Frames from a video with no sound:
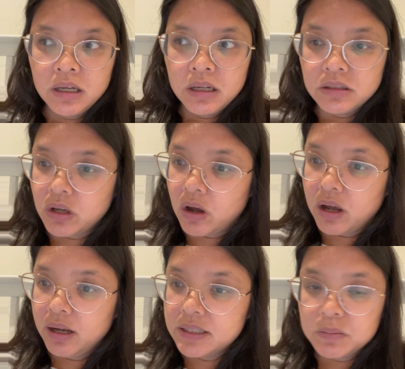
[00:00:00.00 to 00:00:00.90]

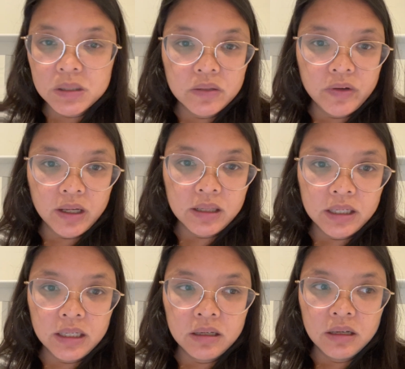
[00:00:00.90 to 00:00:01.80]
dog,
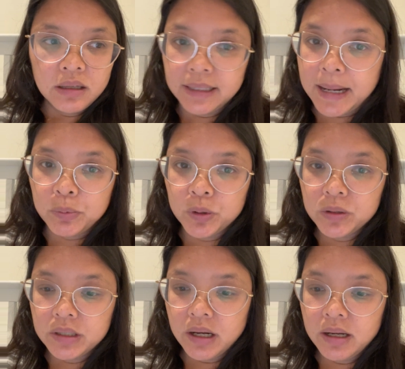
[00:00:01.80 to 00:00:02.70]
specifically Labrador
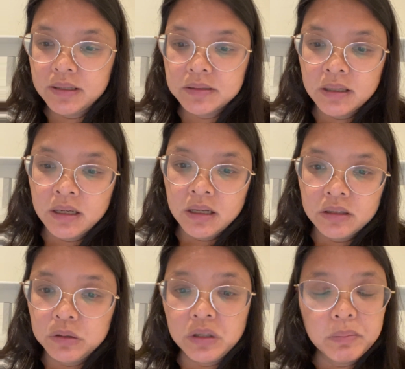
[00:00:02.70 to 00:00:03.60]
dogs.
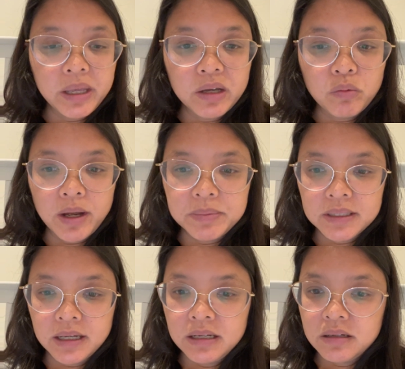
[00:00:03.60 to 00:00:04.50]
You can make a
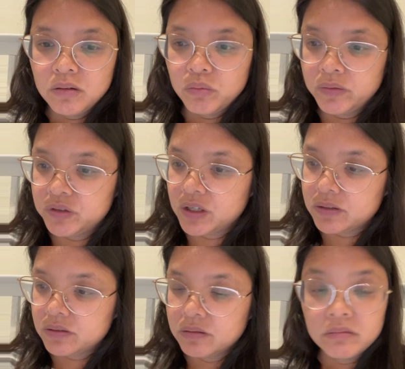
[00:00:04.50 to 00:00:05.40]
website with
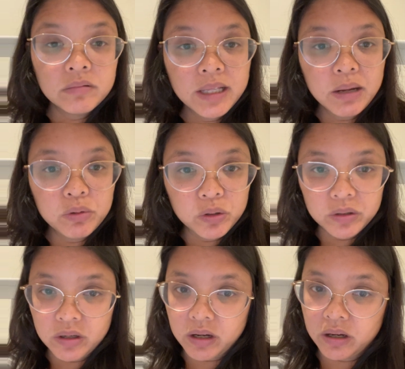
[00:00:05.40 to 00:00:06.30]
just Labrador
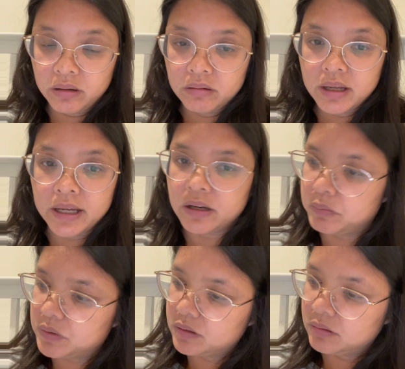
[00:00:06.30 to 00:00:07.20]
dog
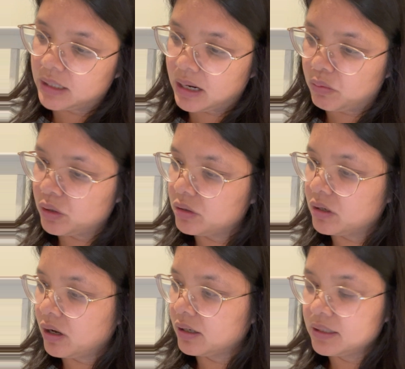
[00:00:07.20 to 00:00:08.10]
items, Labrador
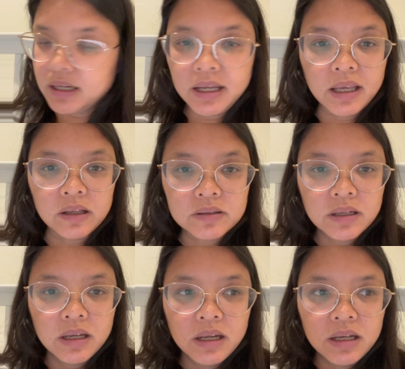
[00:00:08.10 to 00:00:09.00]
dog tags,
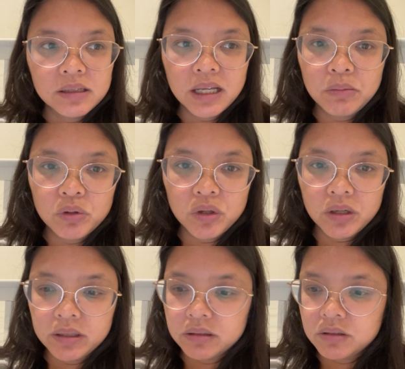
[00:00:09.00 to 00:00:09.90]

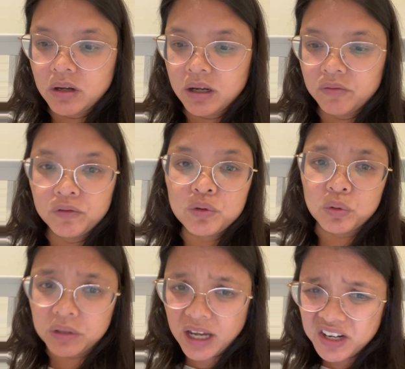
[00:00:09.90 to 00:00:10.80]
Labrador dog
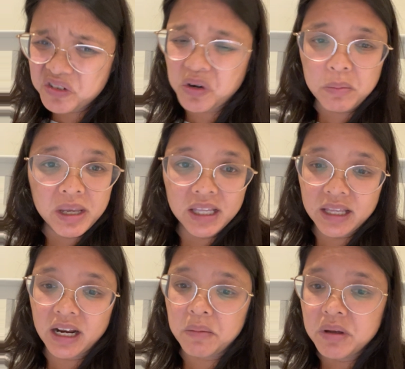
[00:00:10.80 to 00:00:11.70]
food. I don't know, I'm making that
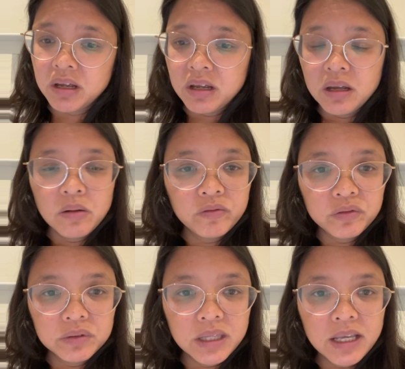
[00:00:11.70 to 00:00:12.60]
up.
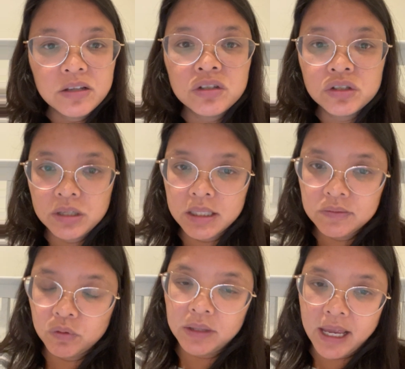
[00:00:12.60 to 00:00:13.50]
Things just
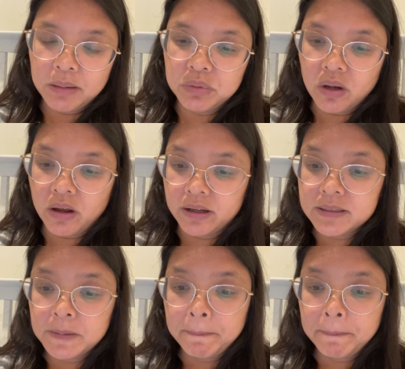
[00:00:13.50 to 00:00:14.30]
for lab dogs.